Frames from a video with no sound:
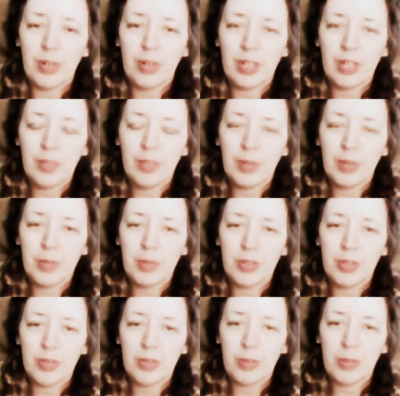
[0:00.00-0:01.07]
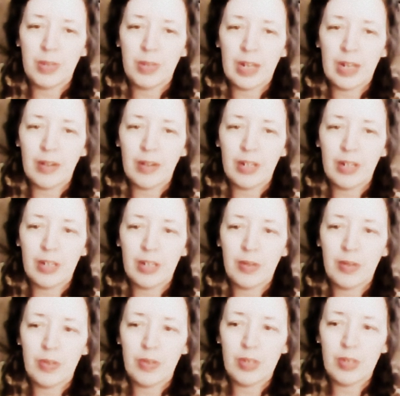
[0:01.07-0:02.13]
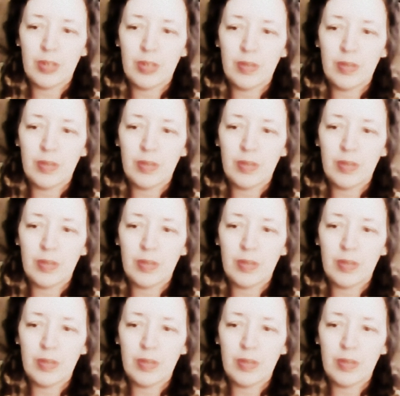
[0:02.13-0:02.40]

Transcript: I could probably scrub it out and use it